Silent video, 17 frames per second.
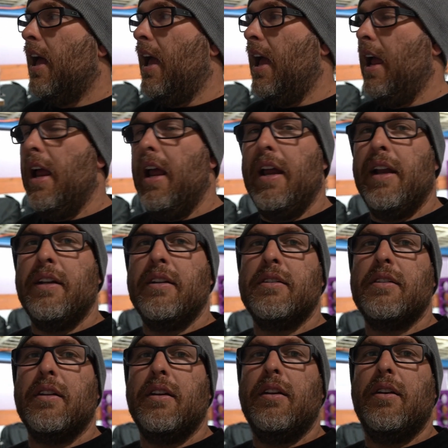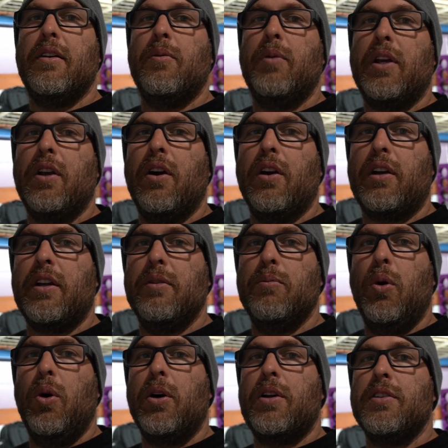And we got
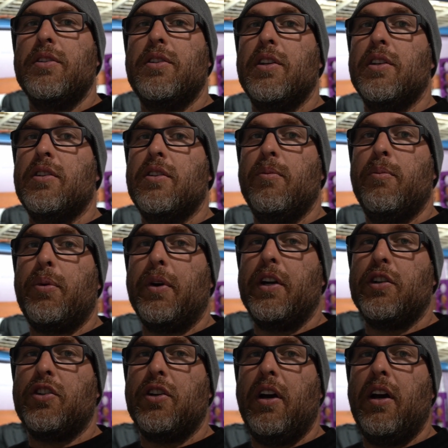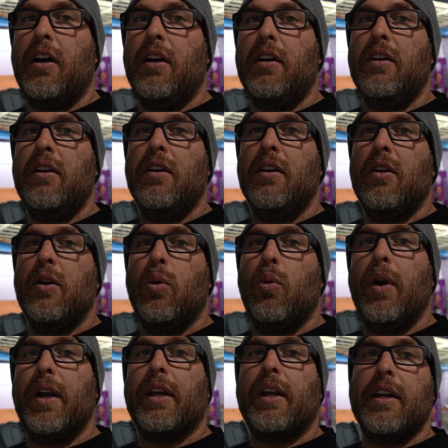more consistent pressure
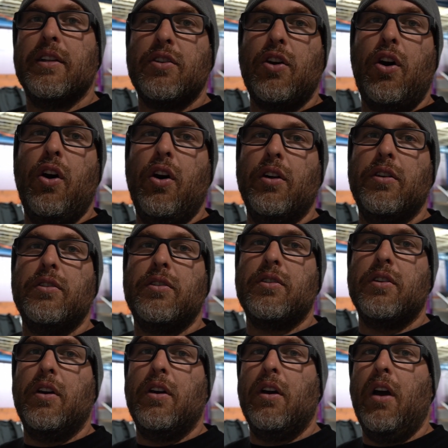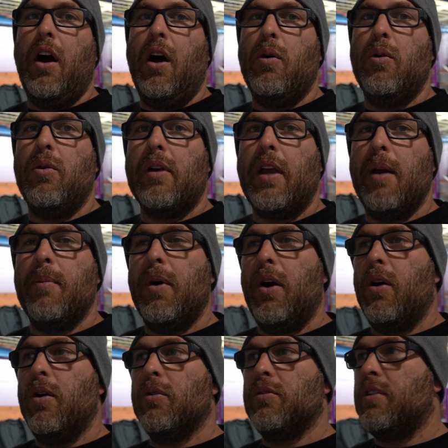when it gets hot. So I will get my
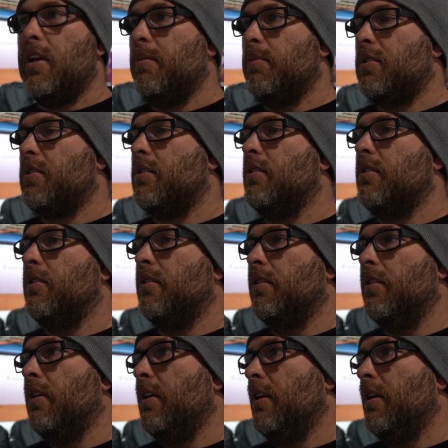oil temps to